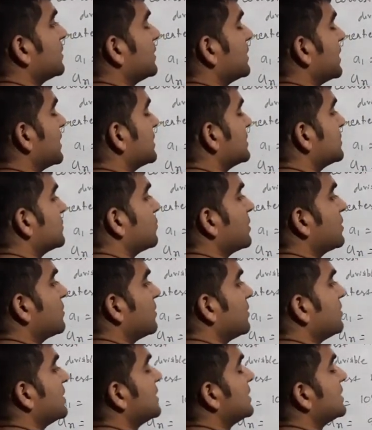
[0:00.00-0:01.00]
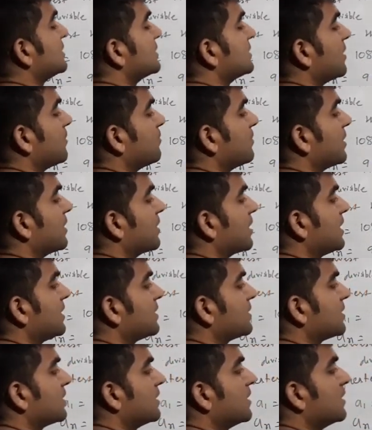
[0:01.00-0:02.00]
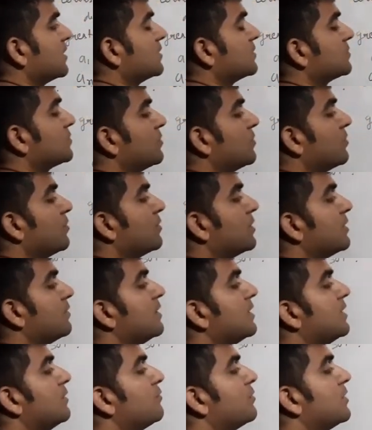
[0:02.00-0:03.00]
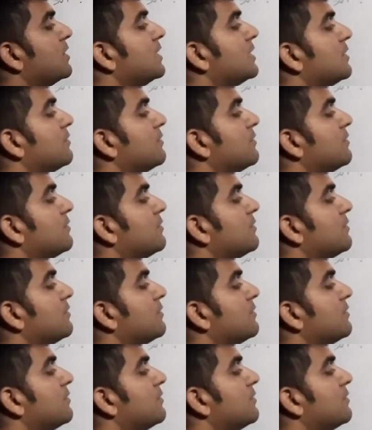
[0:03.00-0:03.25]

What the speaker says: yes, so it will be this number, right? So if you